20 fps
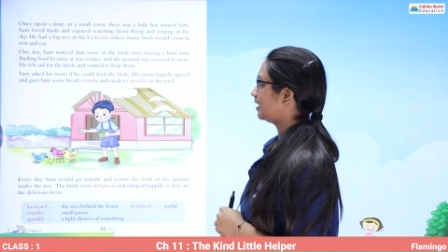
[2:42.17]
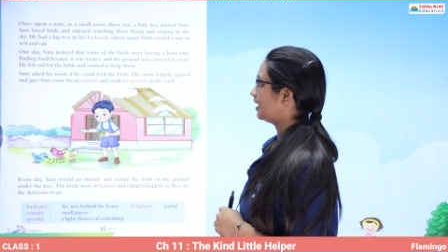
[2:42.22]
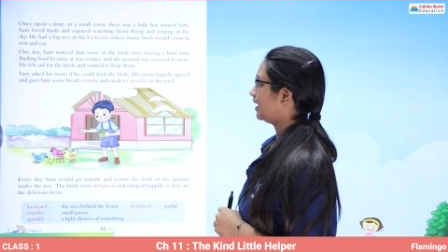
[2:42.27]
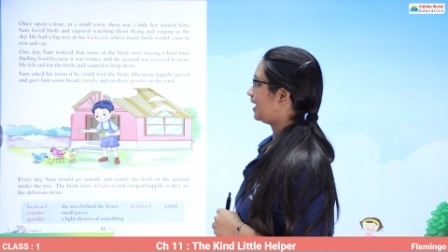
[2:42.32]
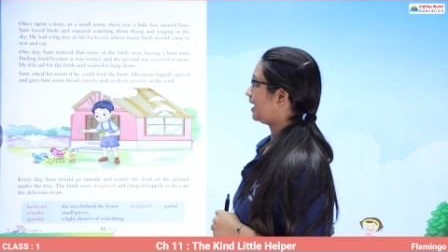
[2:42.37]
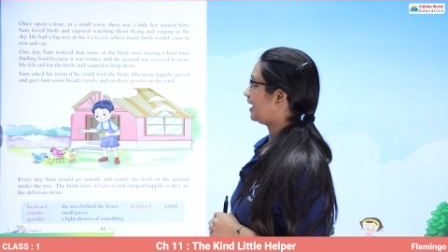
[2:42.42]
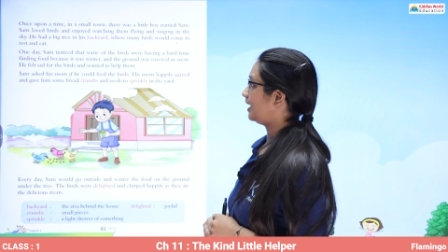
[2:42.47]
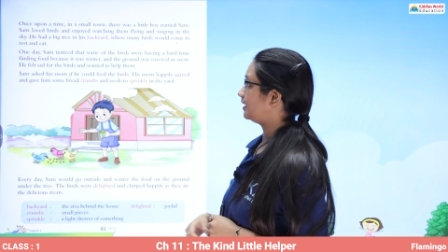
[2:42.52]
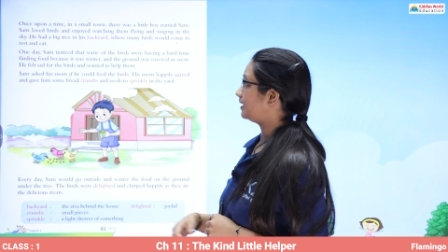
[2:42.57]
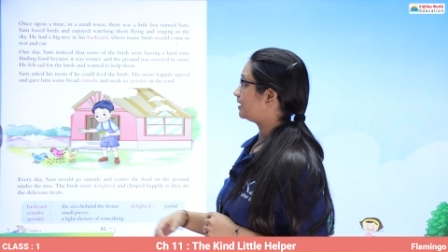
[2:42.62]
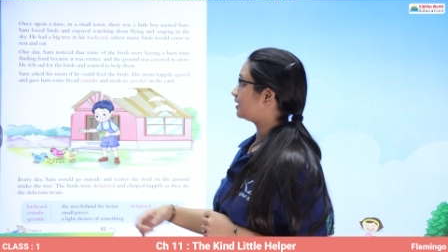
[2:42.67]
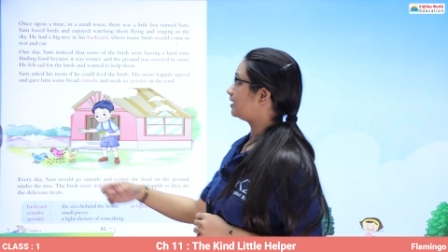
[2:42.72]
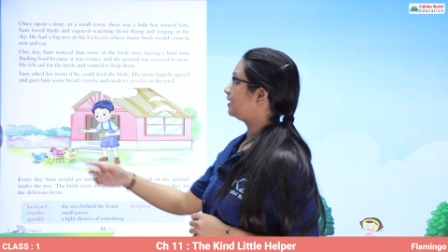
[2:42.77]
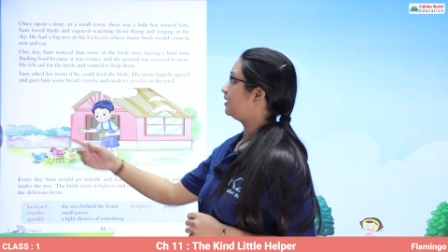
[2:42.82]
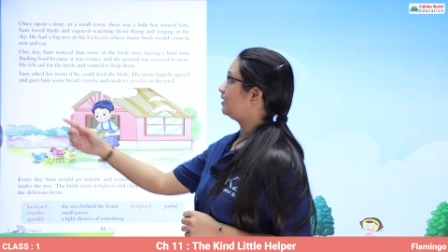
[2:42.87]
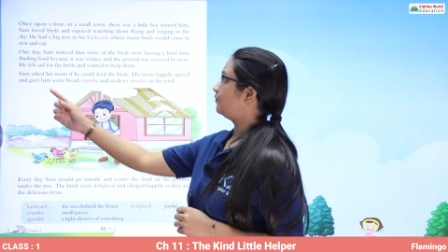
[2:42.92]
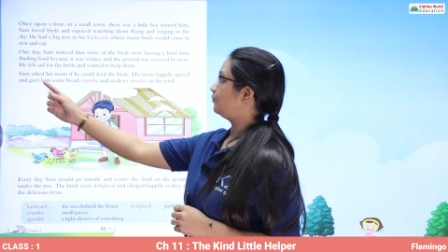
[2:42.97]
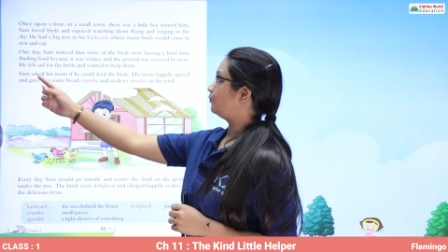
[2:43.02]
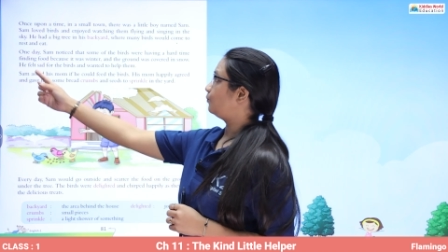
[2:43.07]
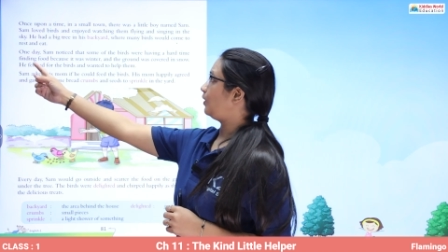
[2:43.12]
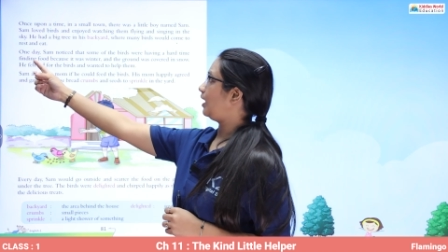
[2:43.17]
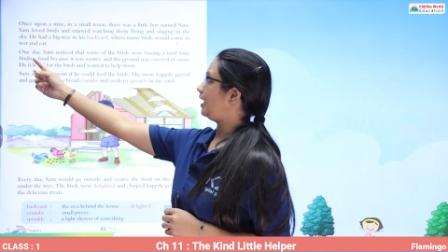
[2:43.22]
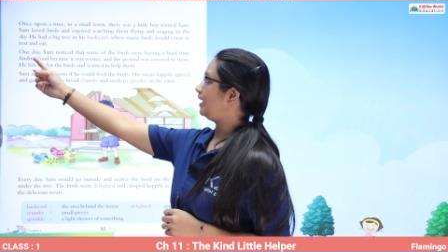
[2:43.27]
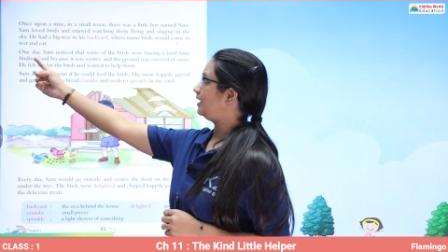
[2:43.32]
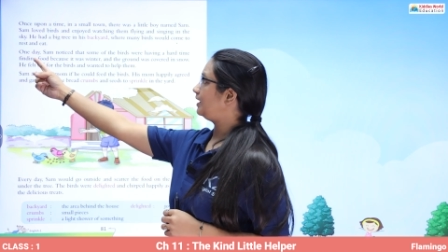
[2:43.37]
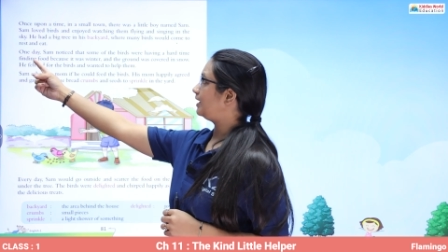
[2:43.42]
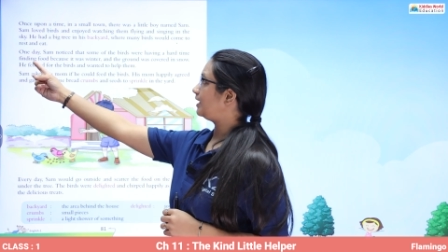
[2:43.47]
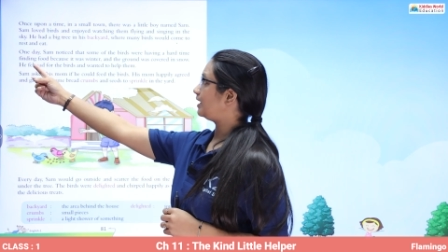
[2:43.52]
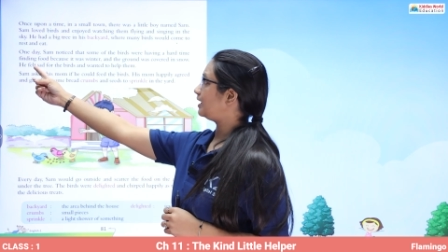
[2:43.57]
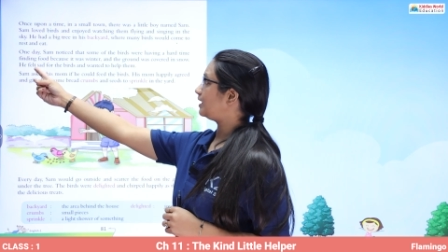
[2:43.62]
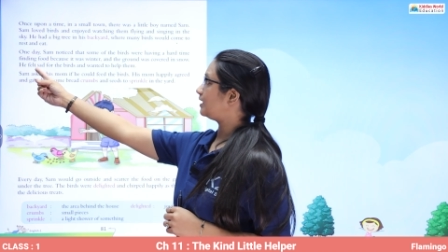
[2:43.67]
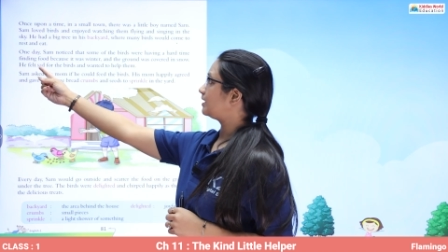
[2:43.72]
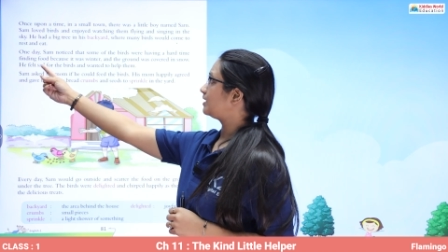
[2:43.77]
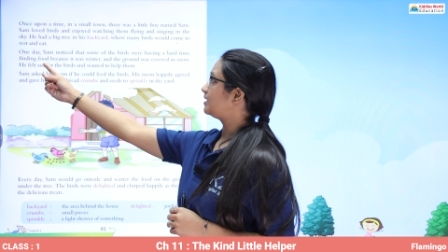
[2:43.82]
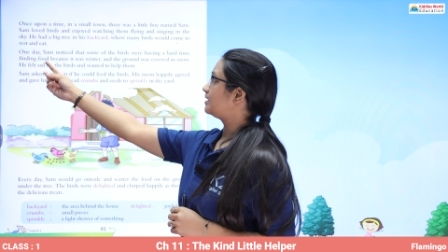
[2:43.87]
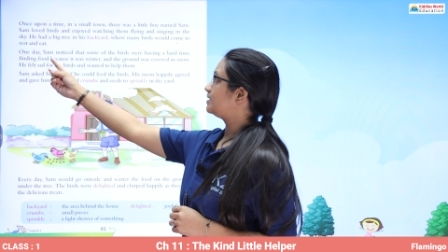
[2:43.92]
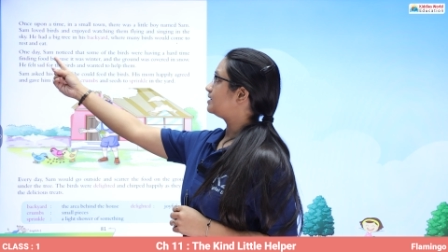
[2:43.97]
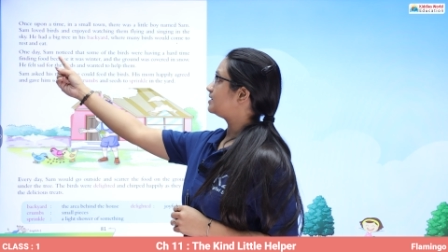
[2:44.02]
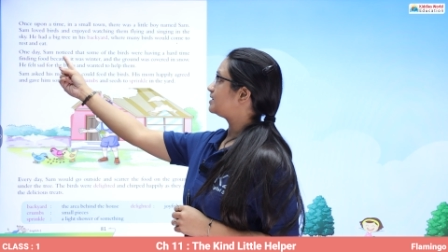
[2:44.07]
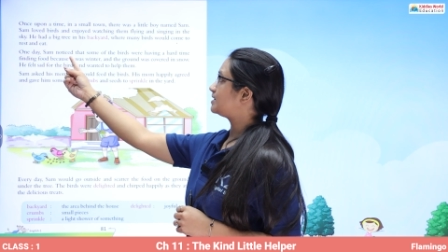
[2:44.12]
And one day
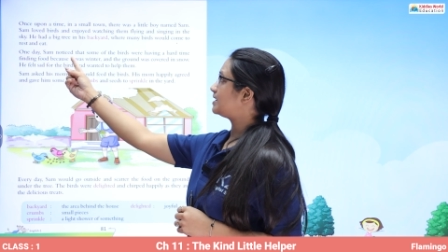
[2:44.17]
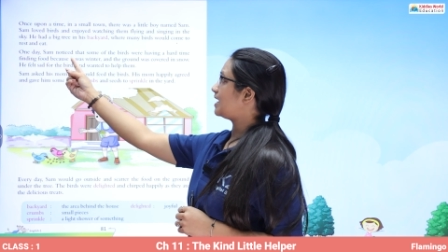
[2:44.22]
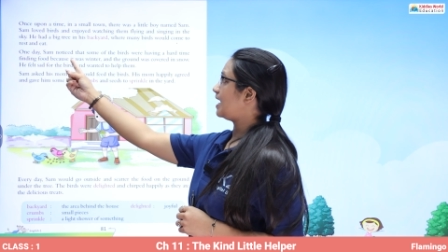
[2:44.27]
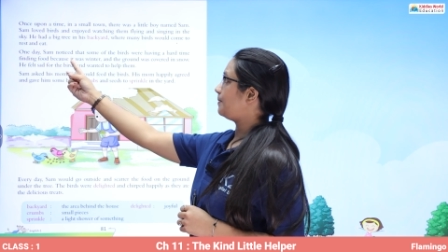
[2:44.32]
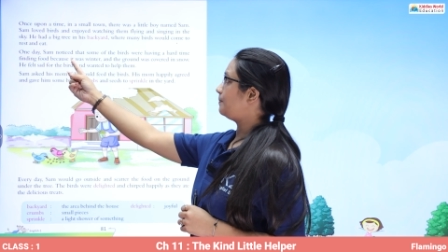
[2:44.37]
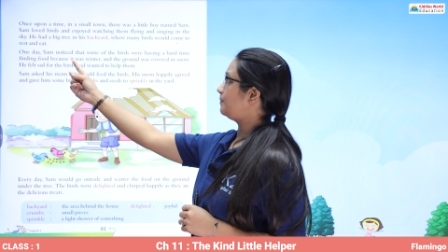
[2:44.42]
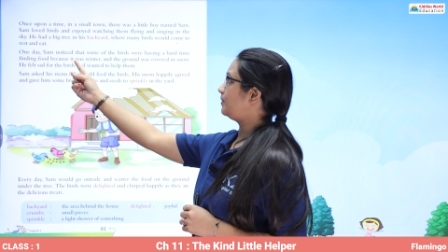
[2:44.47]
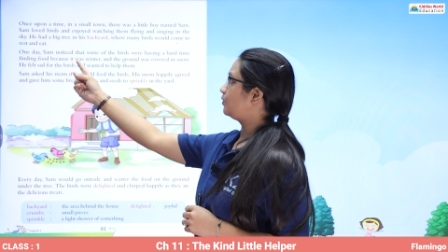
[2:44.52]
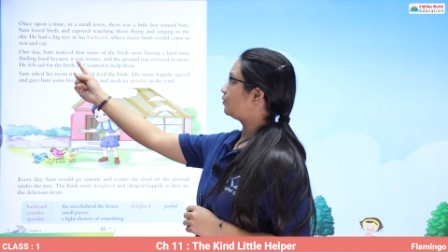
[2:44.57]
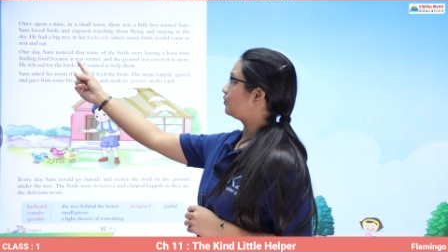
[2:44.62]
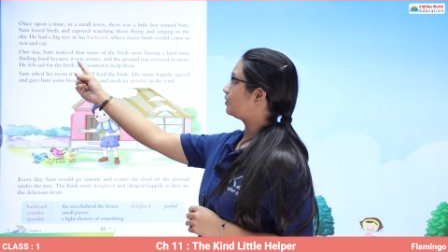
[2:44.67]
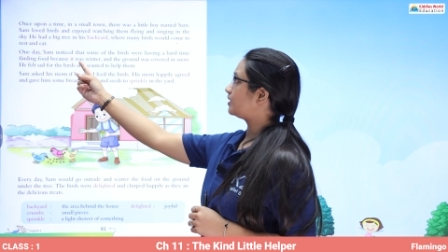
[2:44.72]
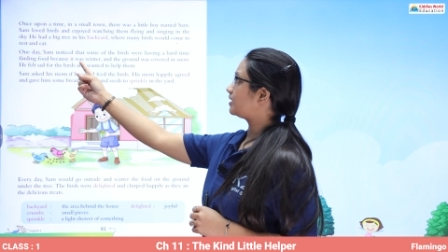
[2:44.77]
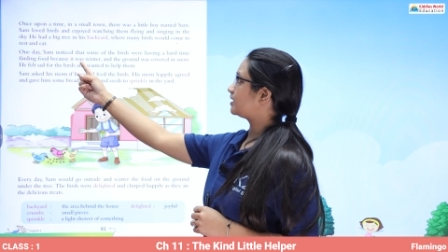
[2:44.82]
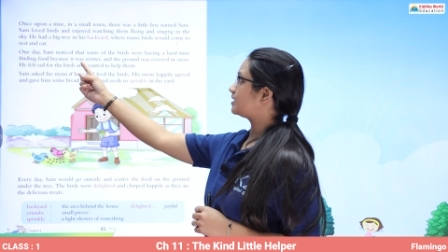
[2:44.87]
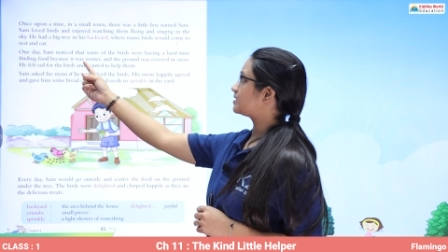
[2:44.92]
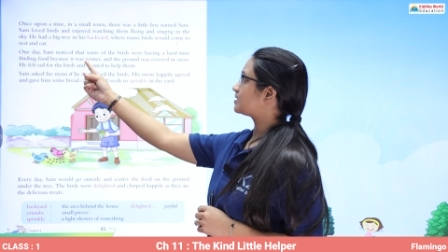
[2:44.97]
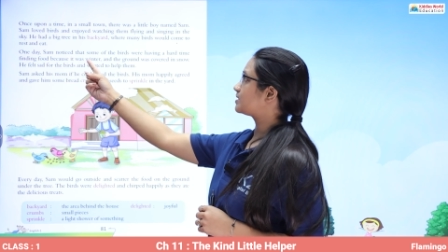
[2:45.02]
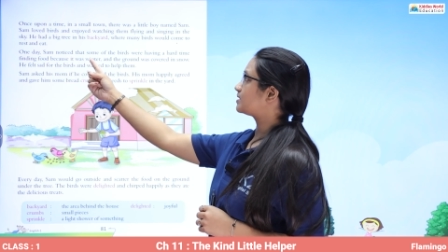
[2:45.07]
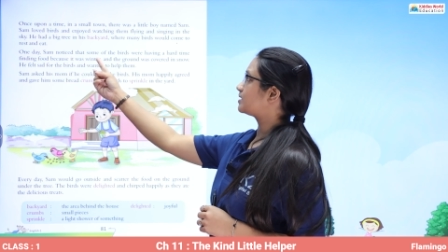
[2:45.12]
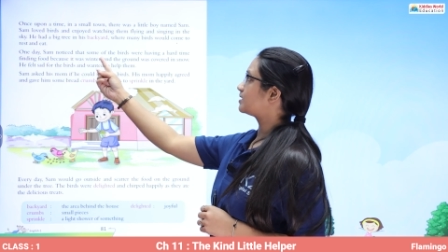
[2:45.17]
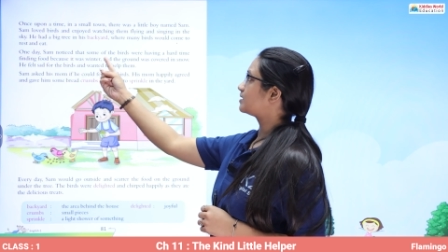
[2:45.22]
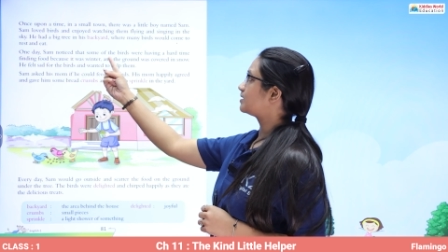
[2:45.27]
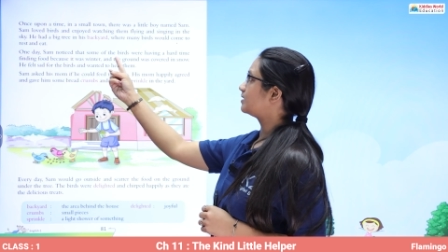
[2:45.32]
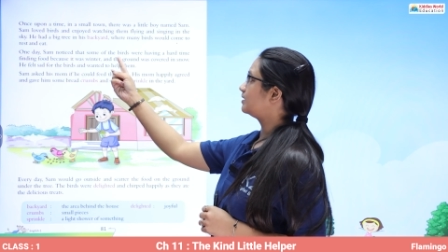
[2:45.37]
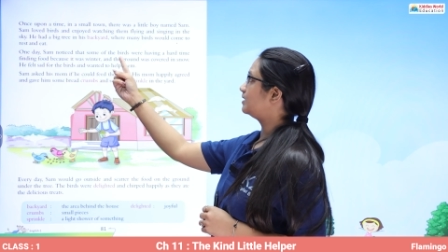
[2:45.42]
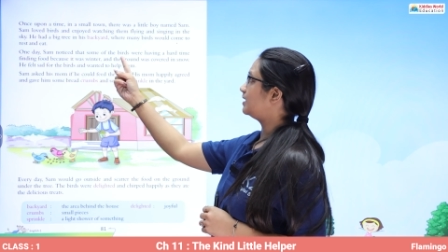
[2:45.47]
Sam noticed